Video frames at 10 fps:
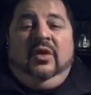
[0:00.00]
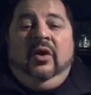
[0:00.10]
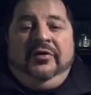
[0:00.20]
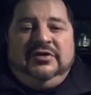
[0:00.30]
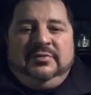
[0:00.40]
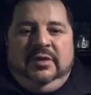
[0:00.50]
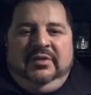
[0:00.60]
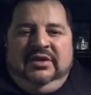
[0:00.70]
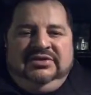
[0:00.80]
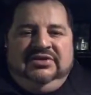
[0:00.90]
or in this
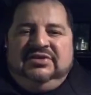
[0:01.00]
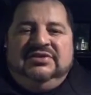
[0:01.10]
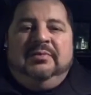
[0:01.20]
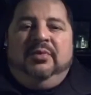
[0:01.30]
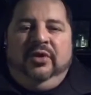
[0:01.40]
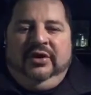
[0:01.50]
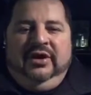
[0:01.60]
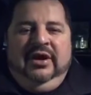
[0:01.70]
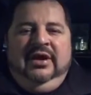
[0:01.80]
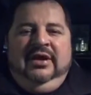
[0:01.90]
moment is just as
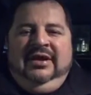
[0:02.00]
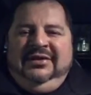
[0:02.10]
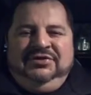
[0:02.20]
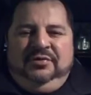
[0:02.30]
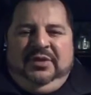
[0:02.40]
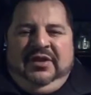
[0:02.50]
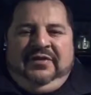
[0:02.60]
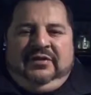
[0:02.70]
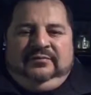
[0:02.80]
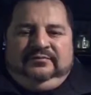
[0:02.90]
important as you
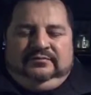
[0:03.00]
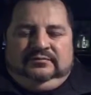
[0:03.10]
being there.